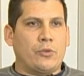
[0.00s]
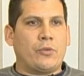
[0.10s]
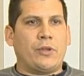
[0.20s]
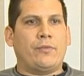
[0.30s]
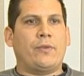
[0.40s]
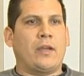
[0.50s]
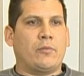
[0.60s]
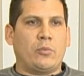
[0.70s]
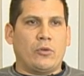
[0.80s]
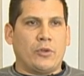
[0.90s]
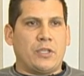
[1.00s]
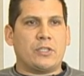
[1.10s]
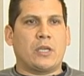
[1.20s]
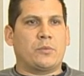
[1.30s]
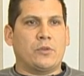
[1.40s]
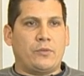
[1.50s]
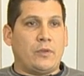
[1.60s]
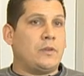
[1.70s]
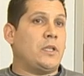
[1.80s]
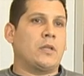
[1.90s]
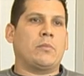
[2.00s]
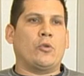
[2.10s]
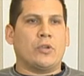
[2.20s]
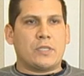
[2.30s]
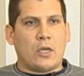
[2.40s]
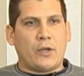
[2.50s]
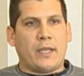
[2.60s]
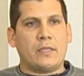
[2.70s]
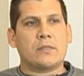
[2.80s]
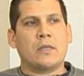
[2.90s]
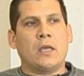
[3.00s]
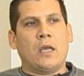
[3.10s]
3, 5 employees up to 15 employees nowadays.